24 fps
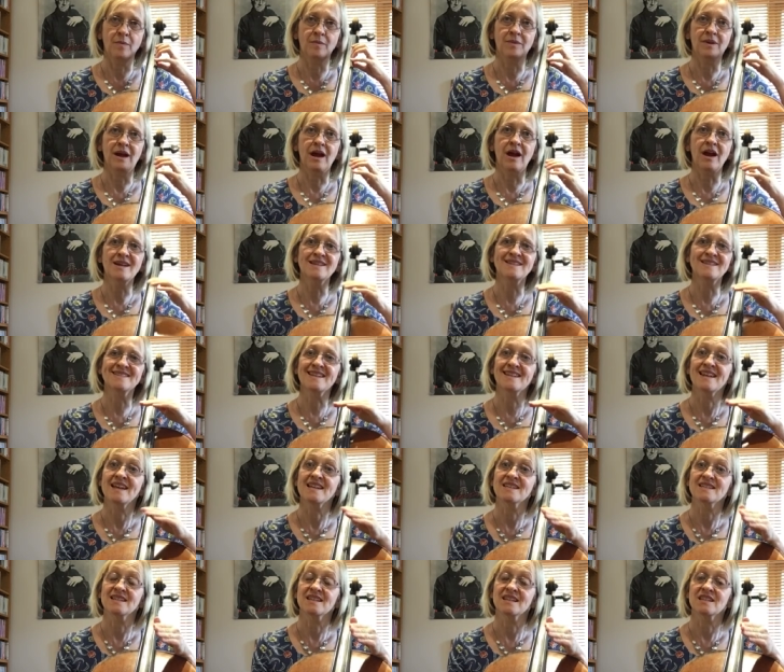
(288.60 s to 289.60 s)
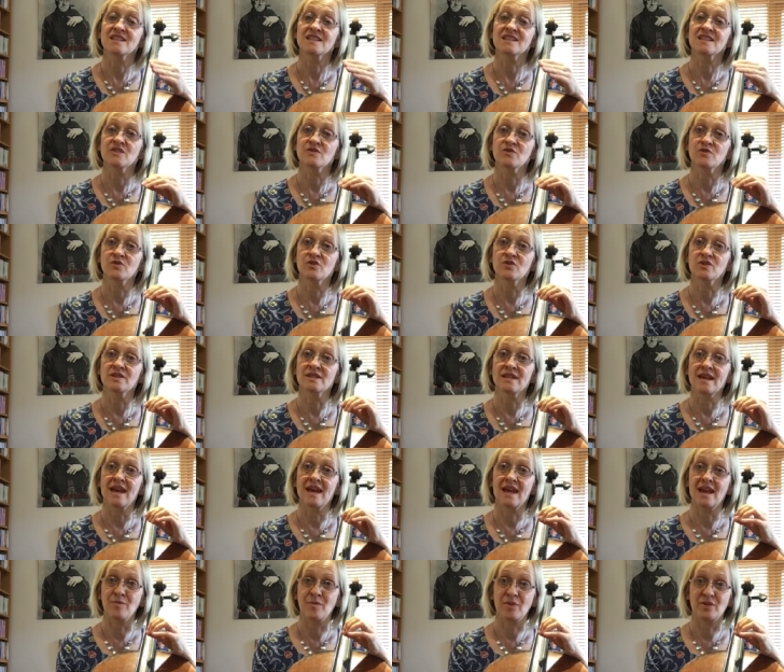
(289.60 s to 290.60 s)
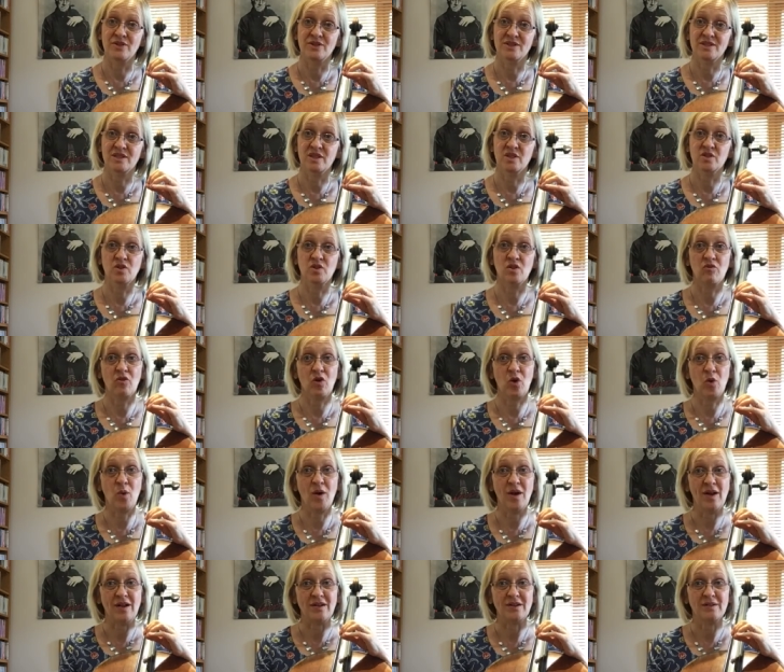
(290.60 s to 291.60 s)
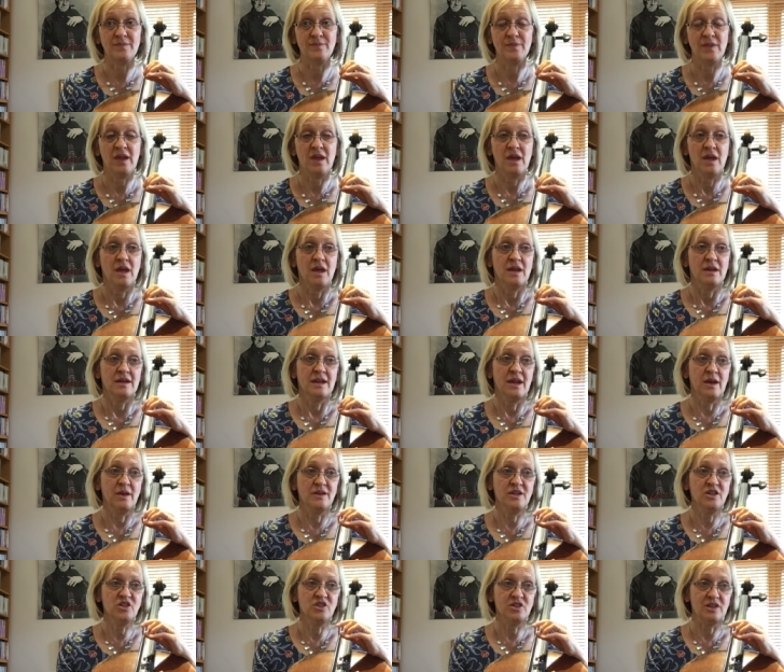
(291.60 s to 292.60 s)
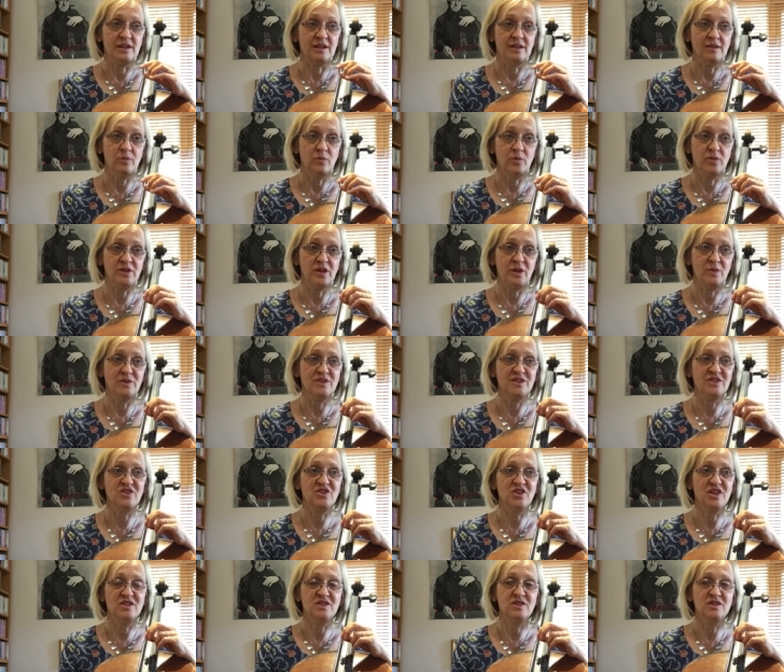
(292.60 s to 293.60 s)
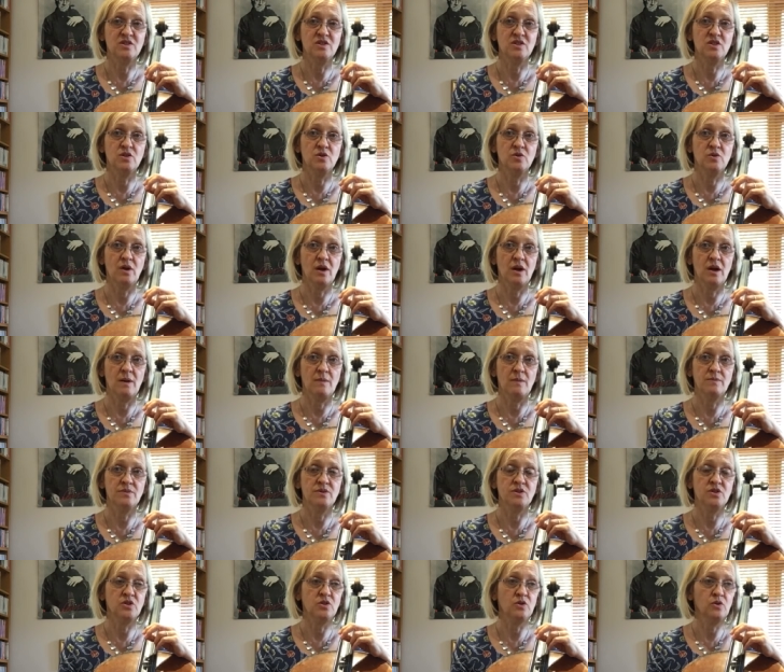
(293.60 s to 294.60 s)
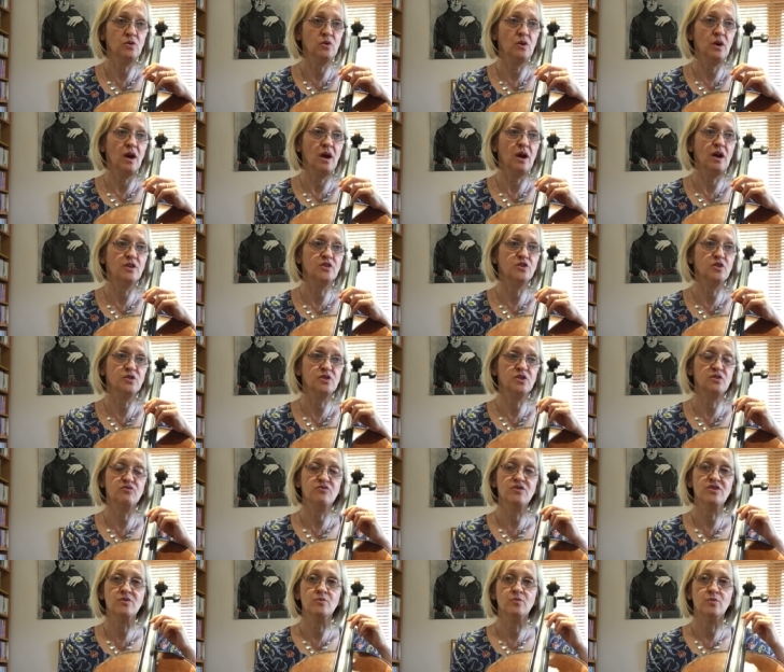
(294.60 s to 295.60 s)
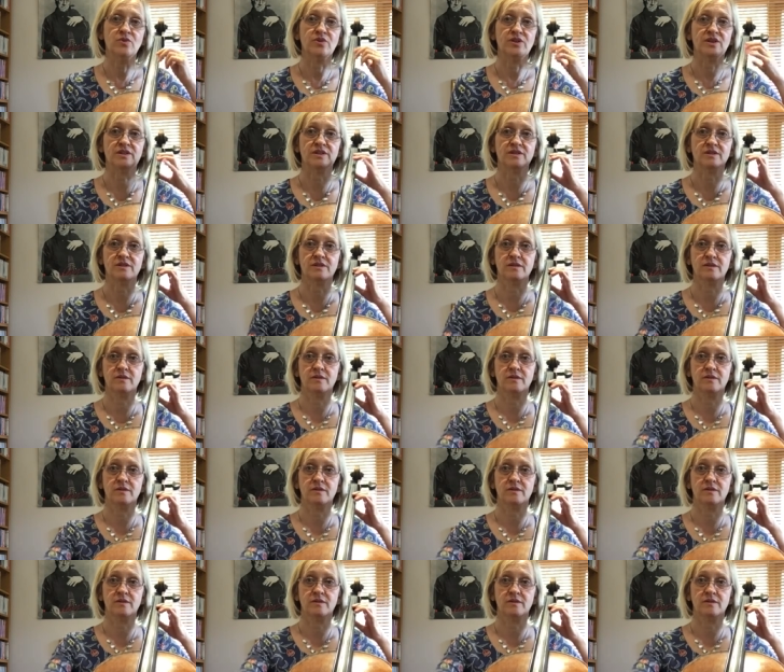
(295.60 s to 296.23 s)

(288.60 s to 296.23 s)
isolating different elements that are required. Now initially what I would suggest is you do a dotted rhythm with this.